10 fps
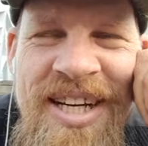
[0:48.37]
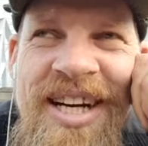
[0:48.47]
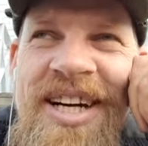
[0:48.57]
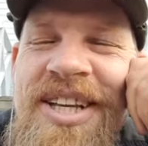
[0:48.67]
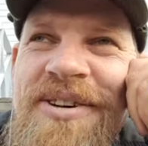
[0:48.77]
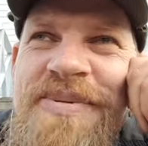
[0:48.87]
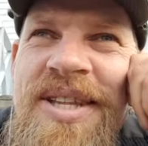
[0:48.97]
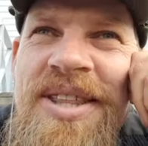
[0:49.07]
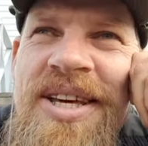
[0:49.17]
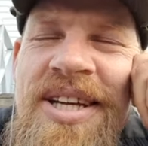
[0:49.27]
And I've been
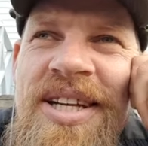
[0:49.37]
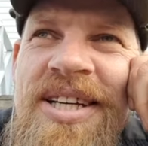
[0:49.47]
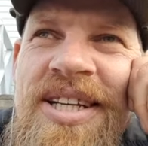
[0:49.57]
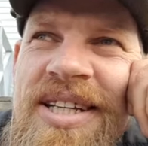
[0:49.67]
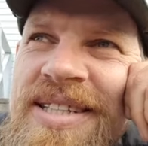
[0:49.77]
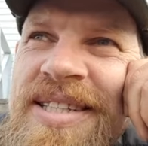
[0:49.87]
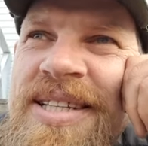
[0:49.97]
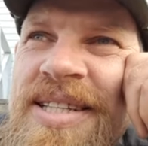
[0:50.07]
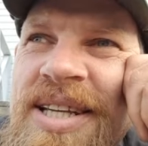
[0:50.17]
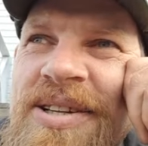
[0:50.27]
thinking like, is
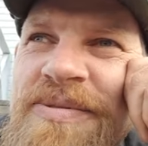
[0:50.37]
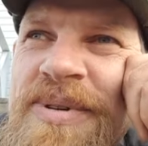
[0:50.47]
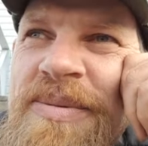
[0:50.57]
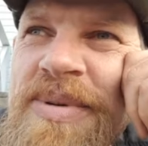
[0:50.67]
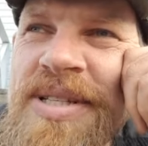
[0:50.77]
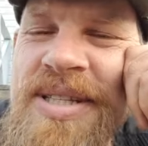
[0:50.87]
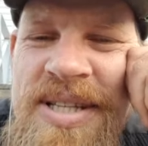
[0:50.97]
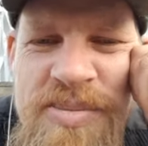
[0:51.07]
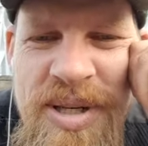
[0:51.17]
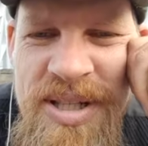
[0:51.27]
this none of my
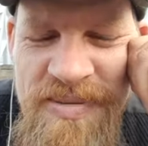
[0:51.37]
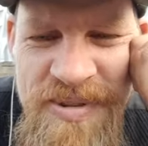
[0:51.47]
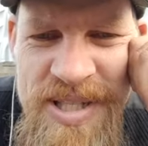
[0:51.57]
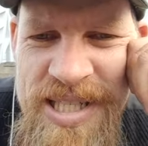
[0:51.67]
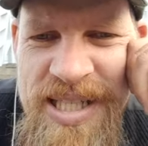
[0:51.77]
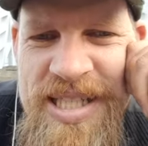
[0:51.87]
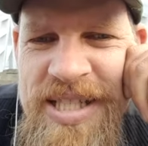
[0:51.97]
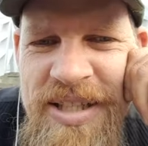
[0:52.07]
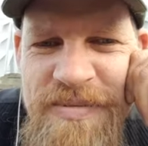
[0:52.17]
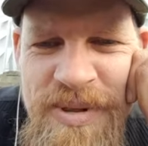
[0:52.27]
business? Well, it feels like it's
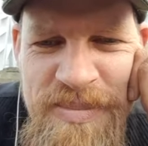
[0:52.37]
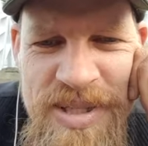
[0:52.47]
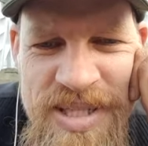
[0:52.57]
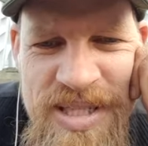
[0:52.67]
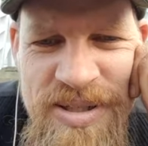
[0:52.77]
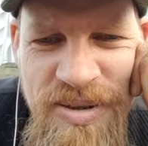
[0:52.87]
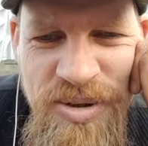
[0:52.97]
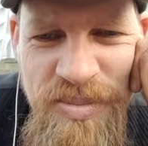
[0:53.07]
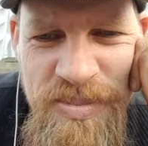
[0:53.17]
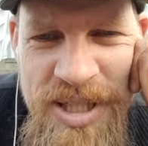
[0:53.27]
none of my business to
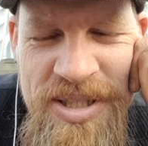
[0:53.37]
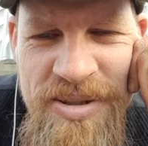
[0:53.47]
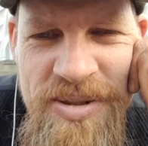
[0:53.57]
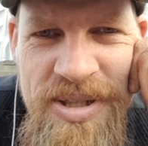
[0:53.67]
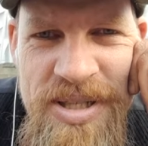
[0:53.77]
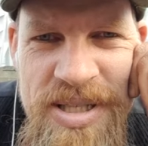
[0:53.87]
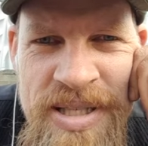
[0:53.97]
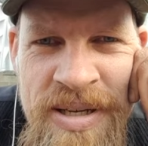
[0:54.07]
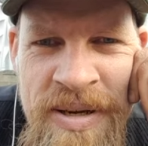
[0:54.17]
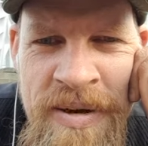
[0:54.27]
comment on this,
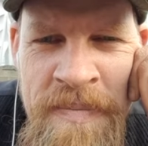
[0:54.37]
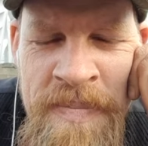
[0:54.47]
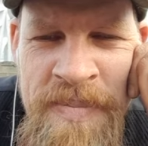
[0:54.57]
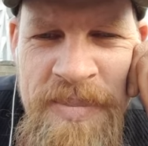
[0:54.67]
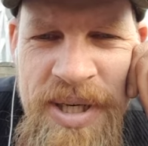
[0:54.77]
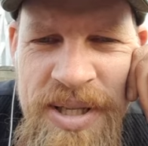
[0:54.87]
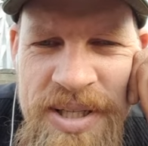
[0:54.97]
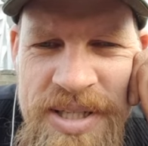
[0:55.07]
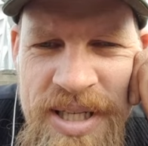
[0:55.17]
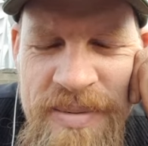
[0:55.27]
but at
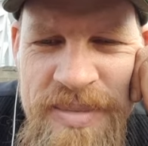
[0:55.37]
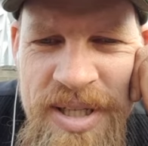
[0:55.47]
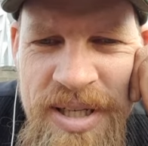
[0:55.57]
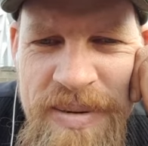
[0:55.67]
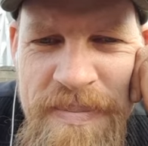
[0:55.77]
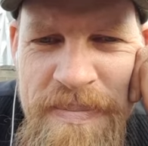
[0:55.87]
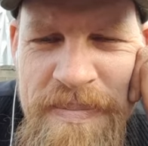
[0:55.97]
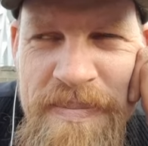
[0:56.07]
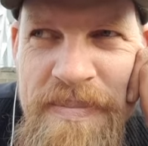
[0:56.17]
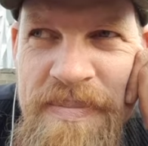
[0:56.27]
the same time,
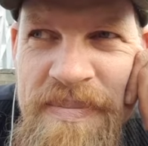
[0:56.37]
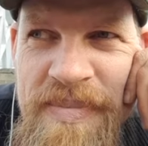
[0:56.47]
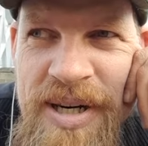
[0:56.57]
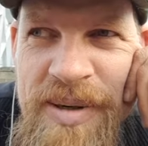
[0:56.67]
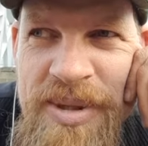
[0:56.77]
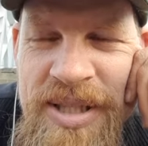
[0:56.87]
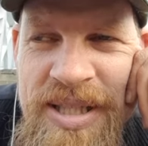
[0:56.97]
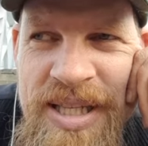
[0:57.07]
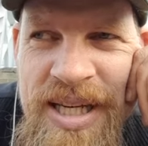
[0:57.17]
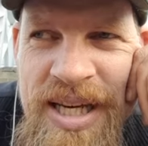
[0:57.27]
I mean,
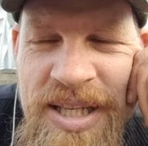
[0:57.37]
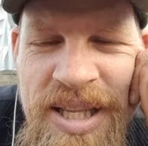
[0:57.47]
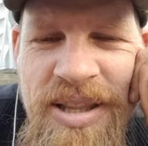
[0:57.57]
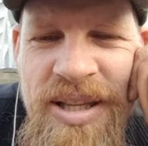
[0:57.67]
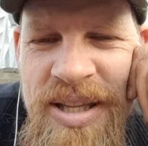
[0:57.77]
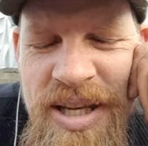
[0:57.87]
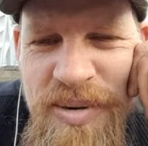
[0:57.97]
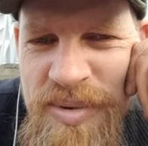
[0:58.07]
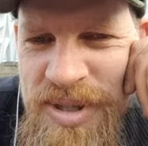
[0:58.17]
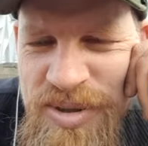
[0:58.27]
anything that
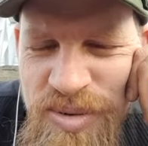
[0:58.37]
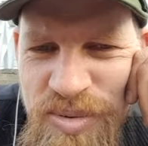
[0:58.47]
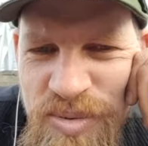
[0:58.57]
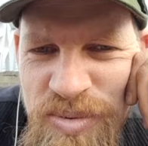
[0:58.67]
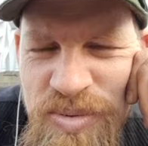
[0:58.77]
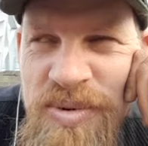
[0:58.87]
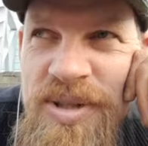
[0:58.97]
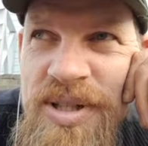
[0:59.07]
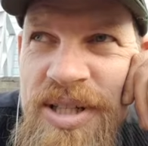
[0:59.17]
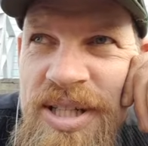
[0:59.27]
we do
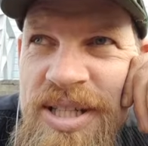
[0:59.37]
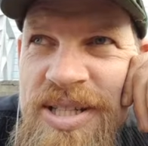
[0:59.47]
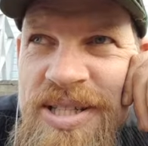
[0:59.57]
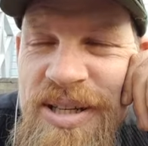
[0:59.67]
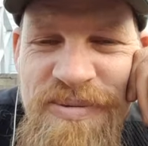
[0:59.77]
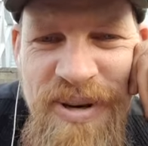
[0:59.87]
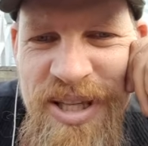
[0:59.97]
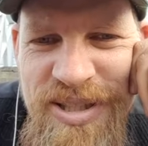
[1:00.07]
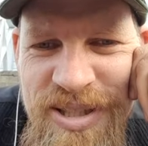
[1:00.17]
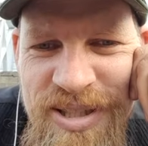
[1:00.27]
is
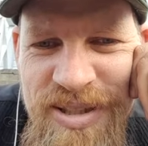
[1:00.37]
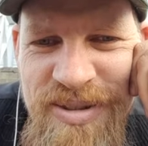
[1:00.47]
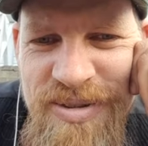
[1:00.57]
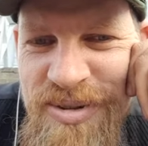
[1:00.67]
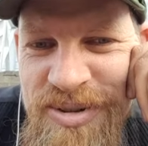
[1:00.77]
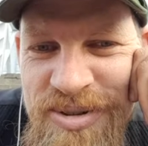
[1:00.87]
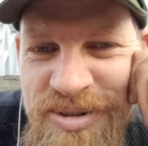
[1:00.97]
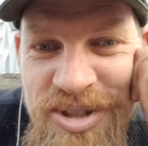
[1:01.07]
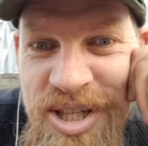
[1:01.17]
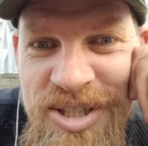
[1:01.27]
affecting or
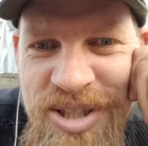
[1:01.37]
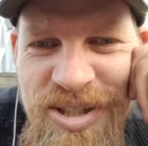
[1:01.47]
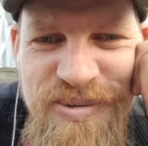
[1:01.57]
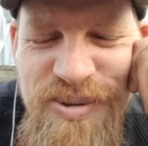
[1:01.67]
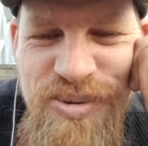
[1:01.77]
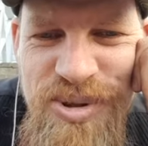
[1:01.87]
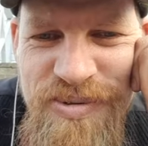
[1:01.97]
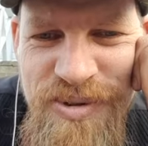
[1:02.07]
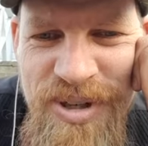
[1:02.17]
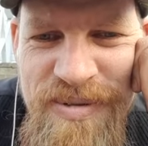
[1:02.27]
changing the future
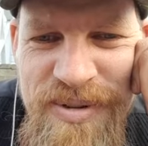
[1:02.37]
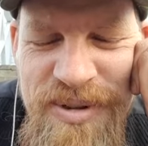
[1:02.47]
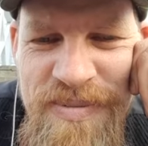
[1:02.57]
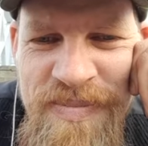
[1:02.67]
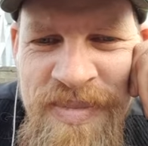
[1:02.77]
forever.